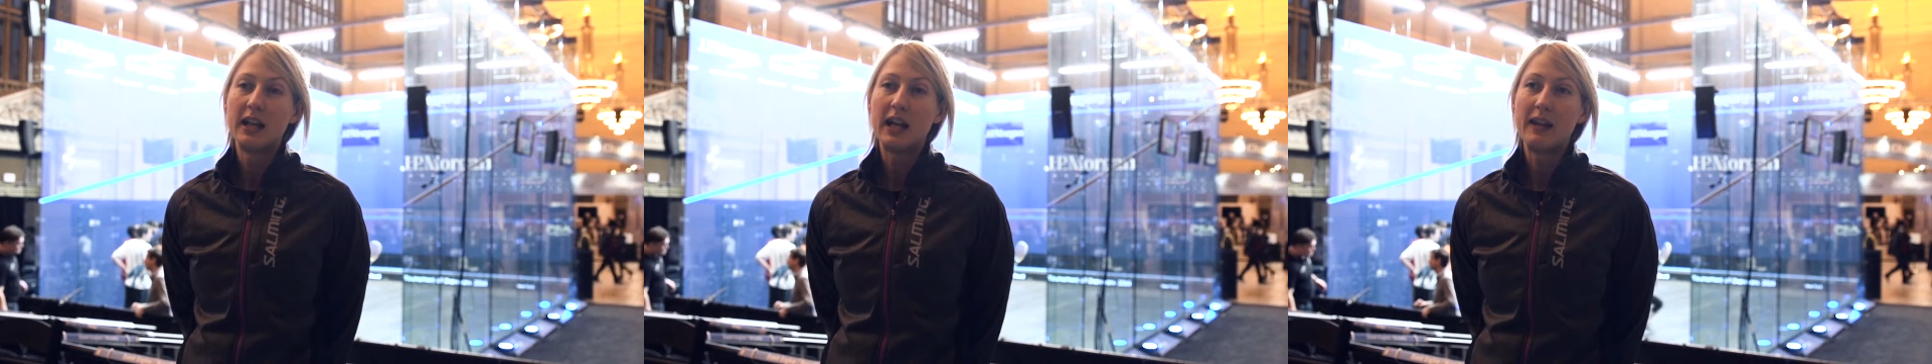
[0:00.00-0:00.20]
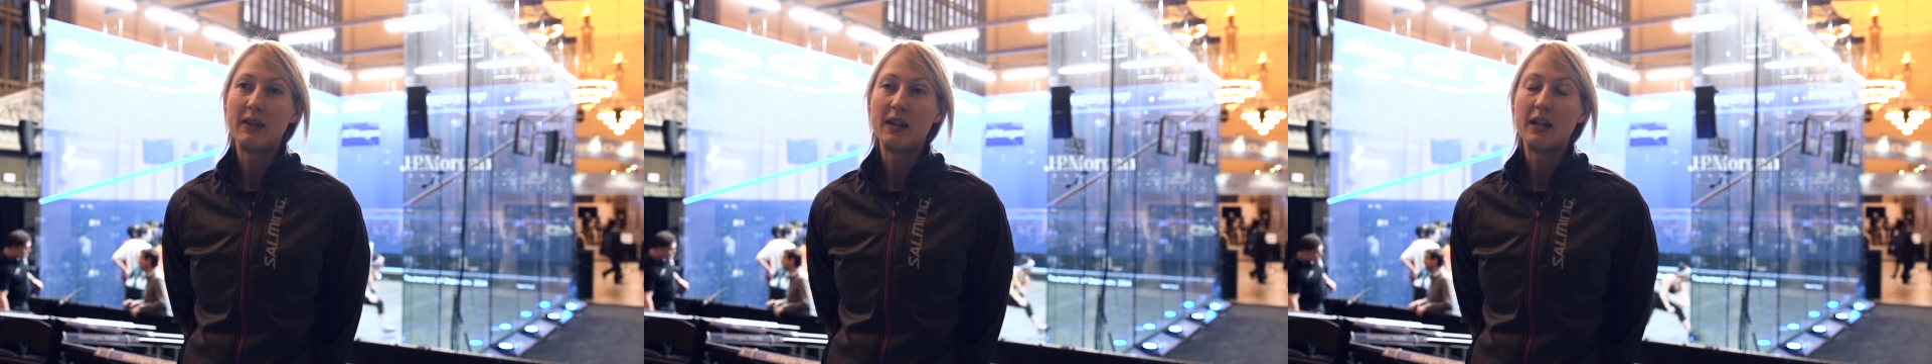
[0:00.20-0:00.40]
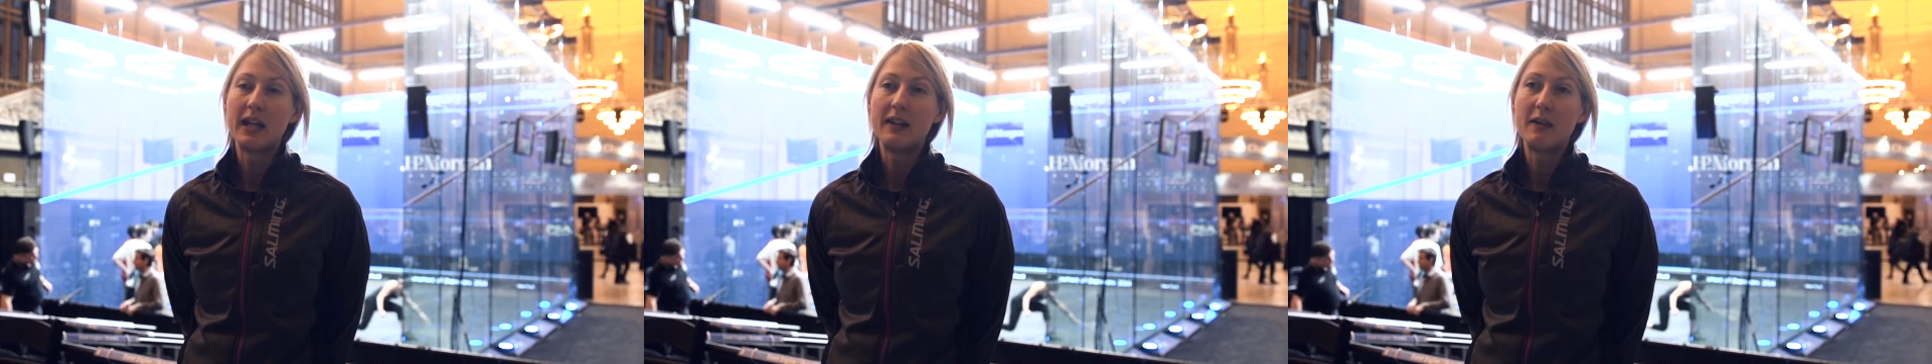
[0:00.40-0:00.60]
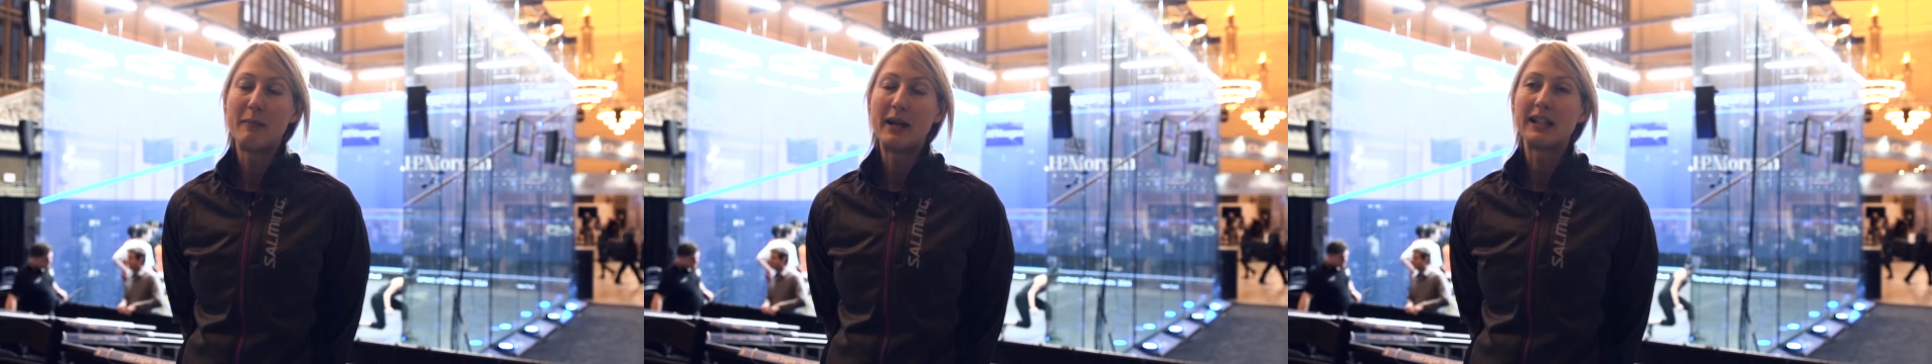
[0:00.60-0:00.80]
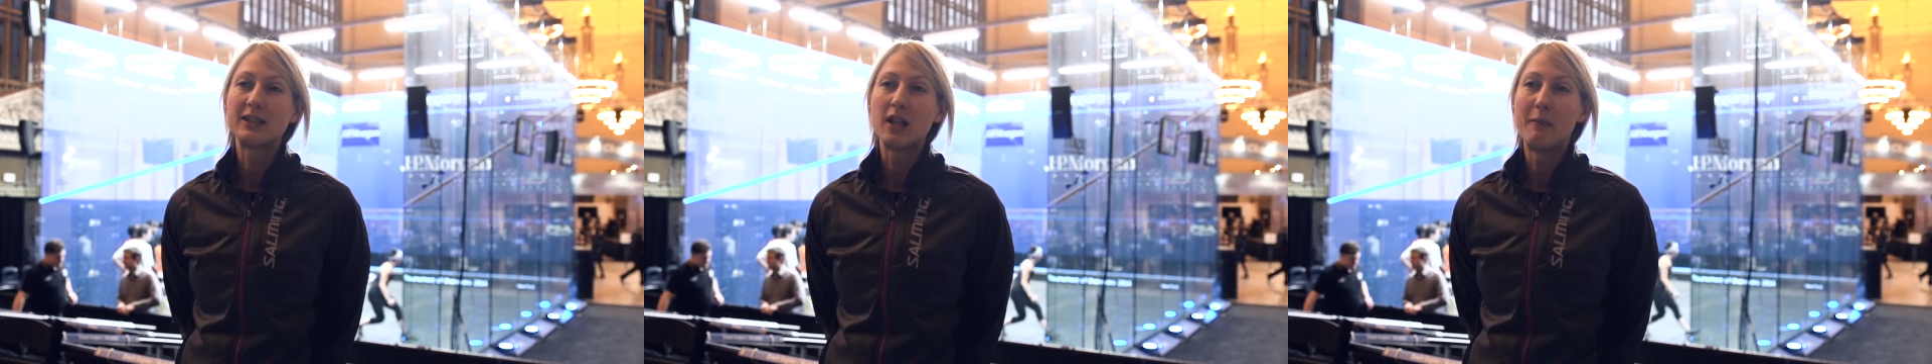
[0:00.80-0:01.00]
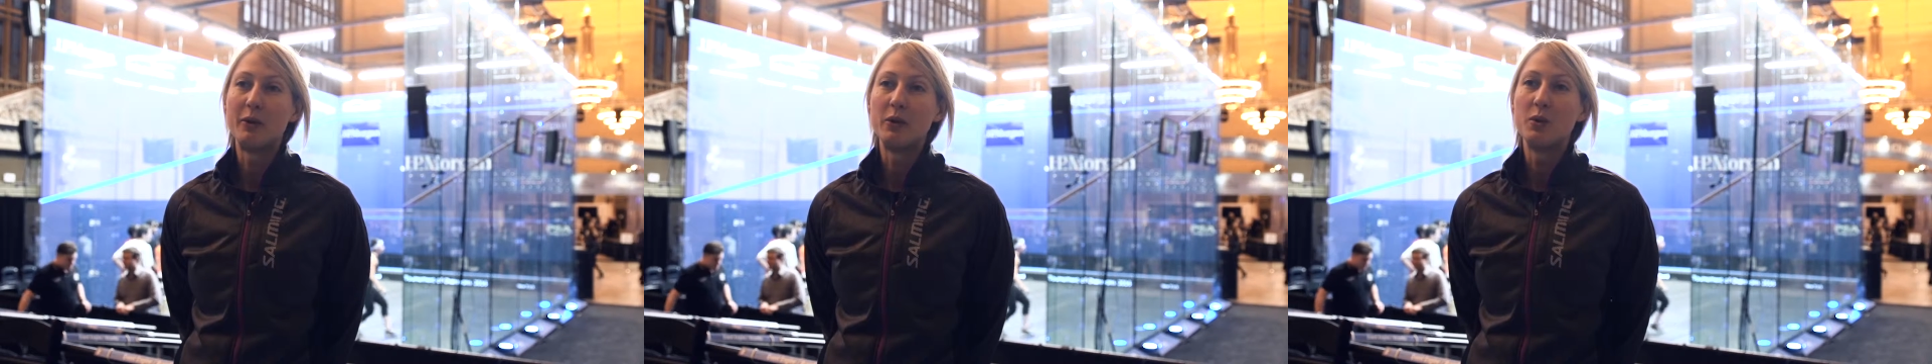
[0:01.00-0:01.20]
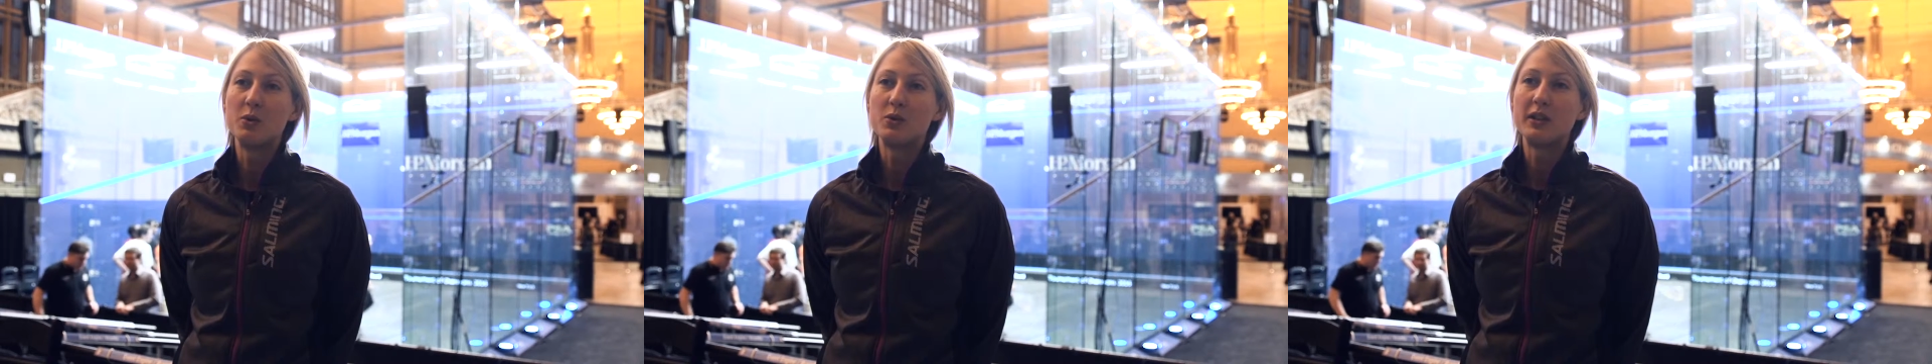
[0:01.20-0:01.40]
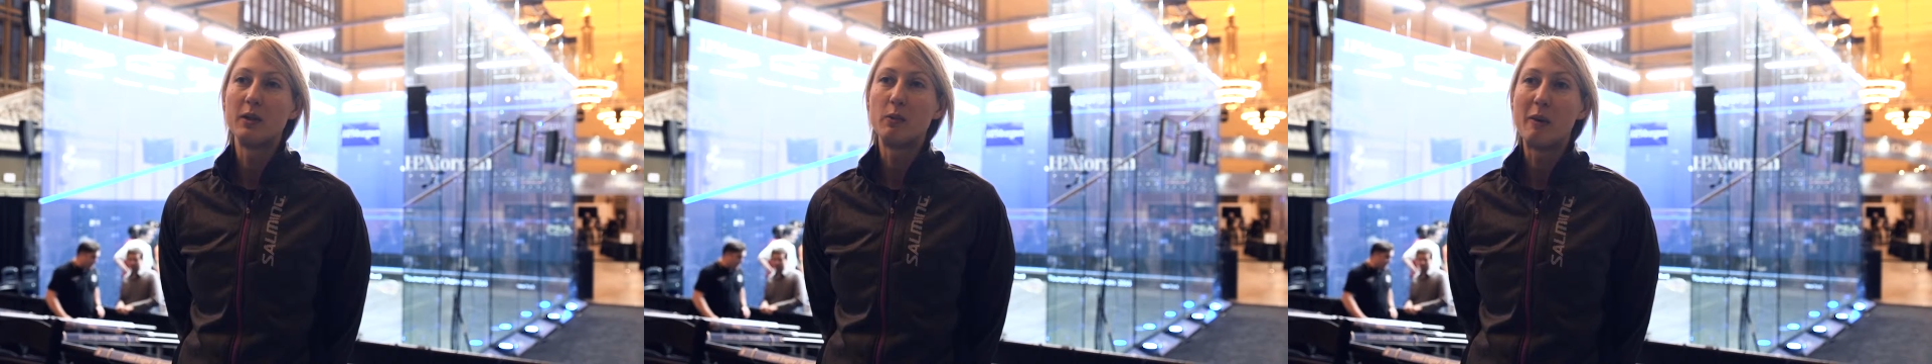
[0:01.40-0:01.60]
in the mixed
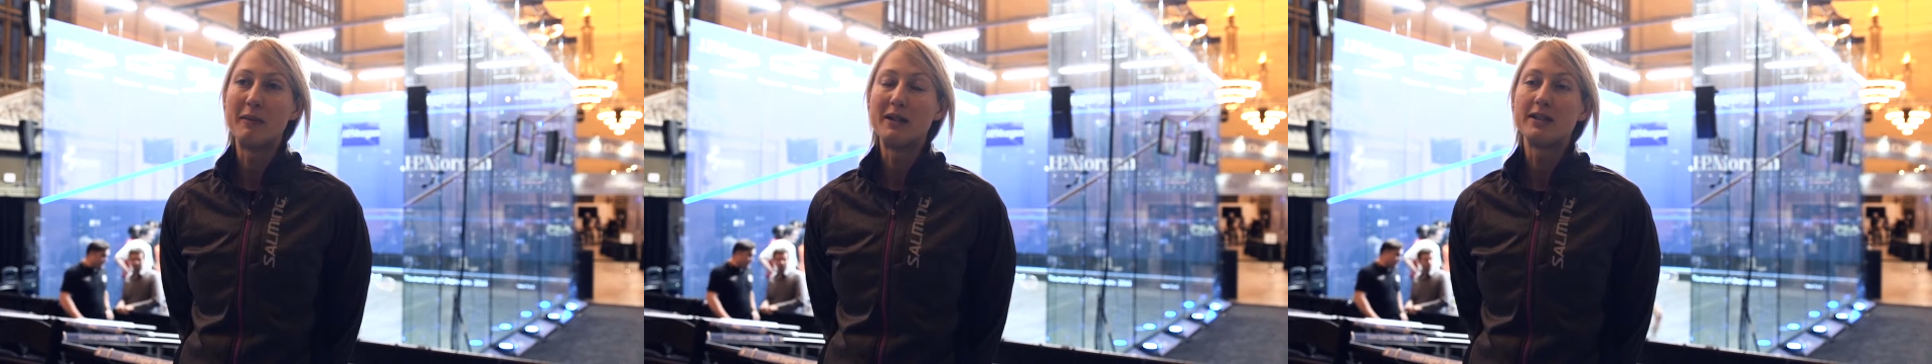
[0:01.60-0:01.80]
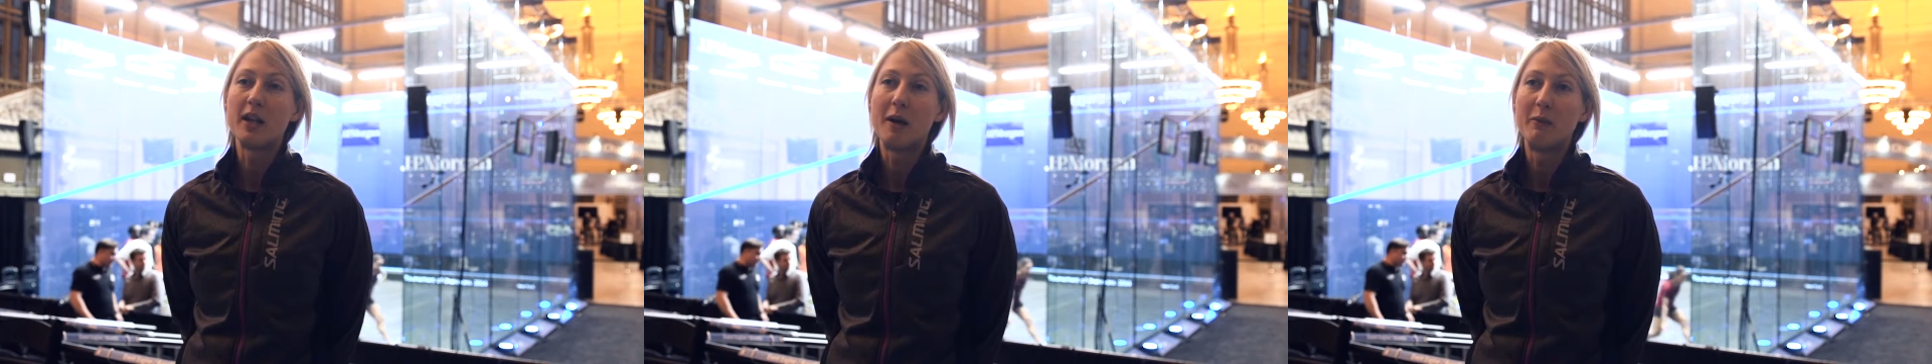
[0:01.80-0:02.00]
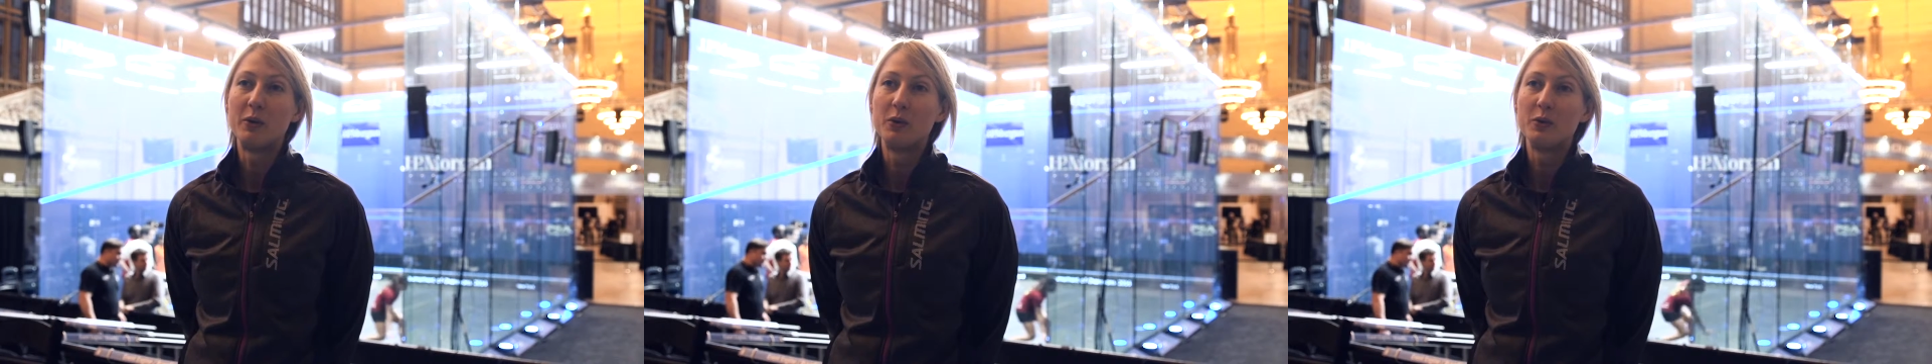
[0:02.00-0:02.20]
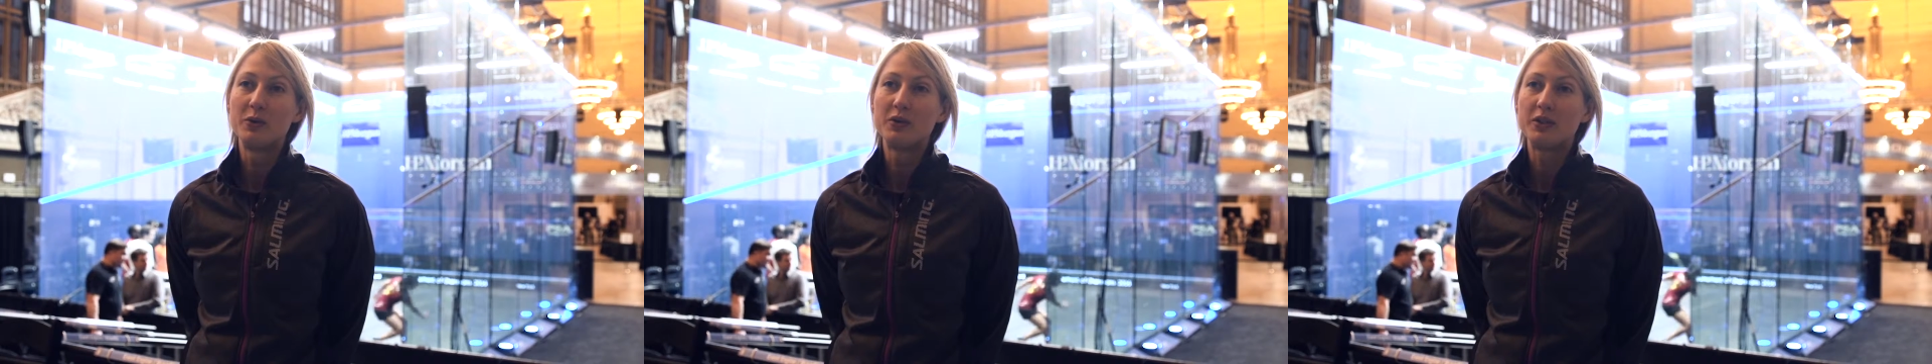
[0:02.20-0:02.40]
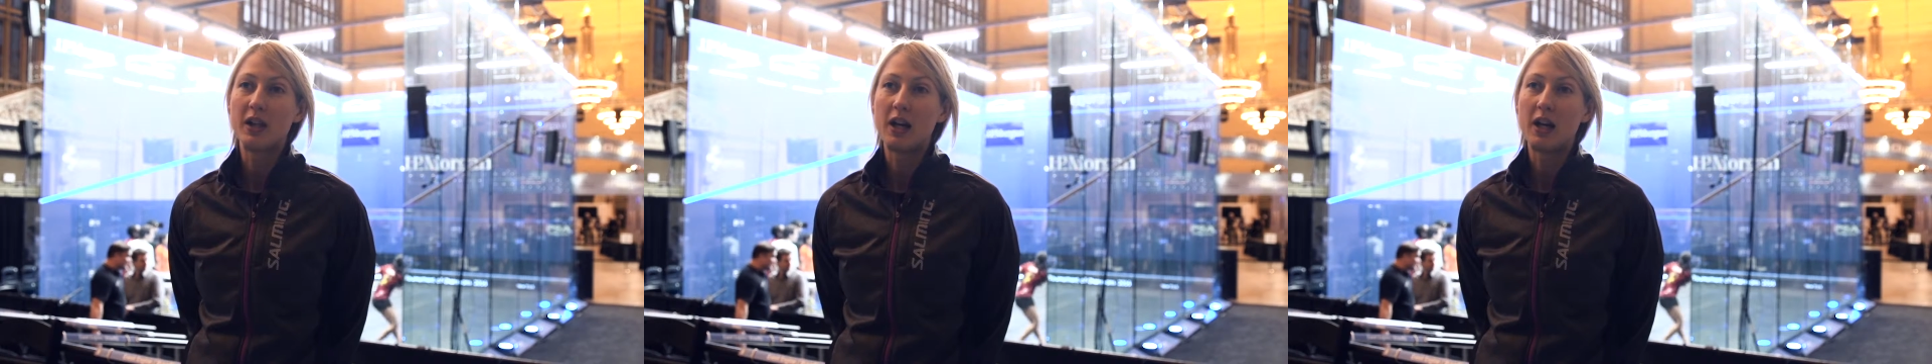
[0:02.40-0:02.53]
doubles and the women's doubles.